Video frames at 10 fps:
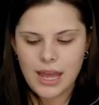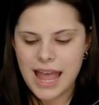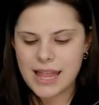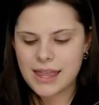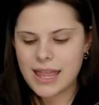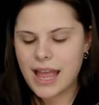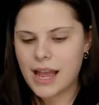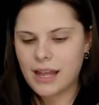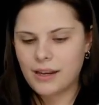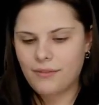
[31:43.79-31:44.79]

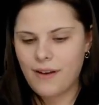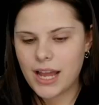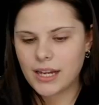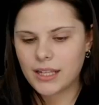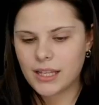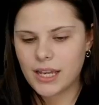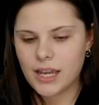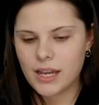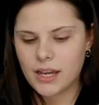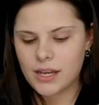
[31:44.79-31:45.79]
And
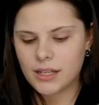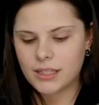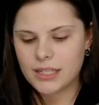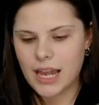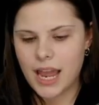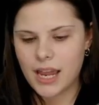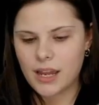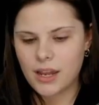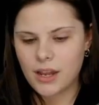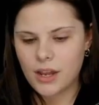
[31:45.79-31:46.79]
finally,
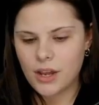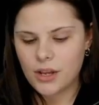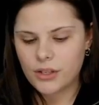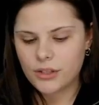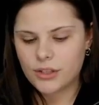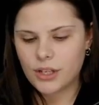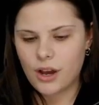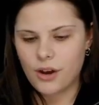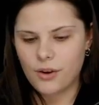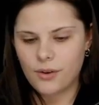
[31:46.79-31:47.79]
day.
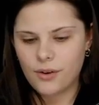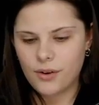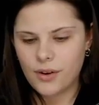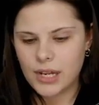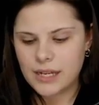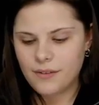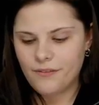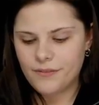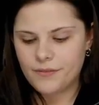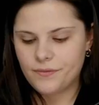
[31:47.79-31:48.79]
So
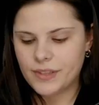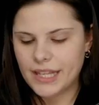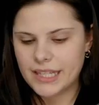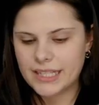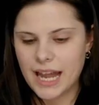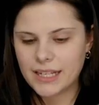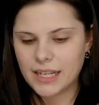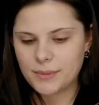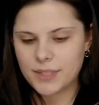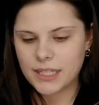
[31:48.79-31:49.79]
exact
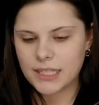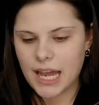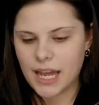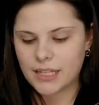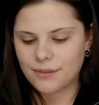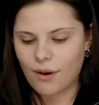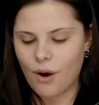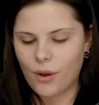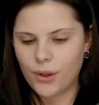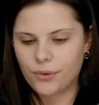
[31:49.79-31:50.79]
same syntax for
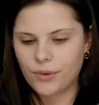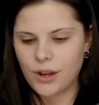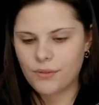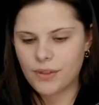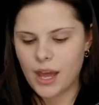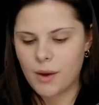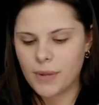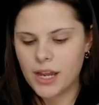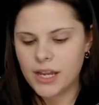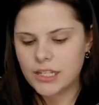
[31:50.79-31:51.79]
all three of
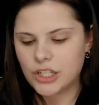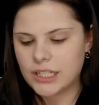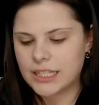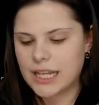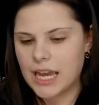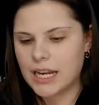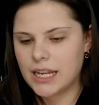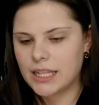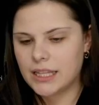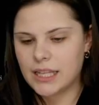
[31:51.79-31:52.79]
them, just
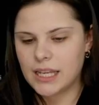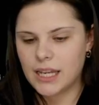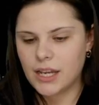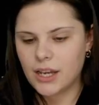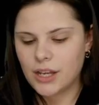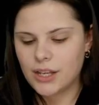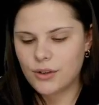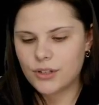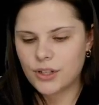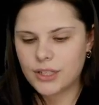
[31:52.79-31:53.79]
getting the
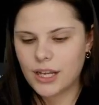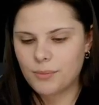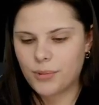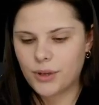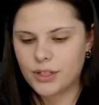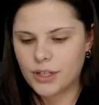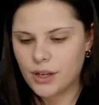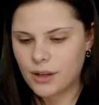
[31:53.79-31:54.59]
user's input.